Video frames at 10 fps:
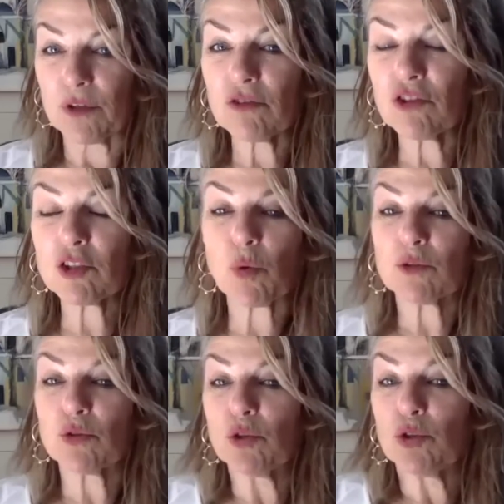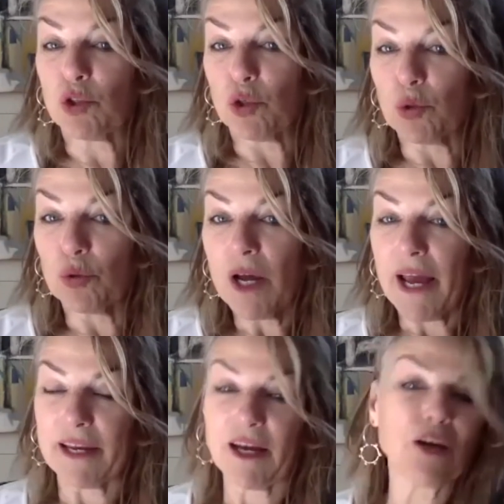Not just what do you do
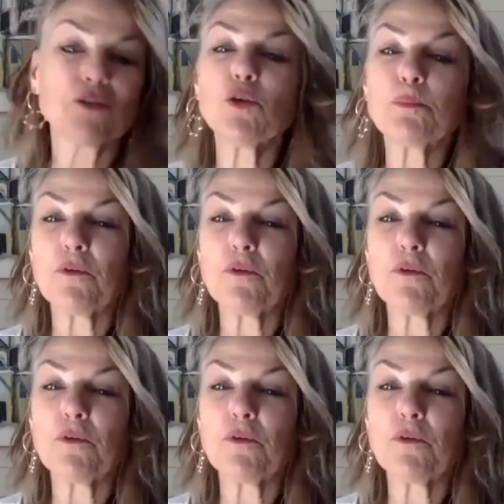and how do you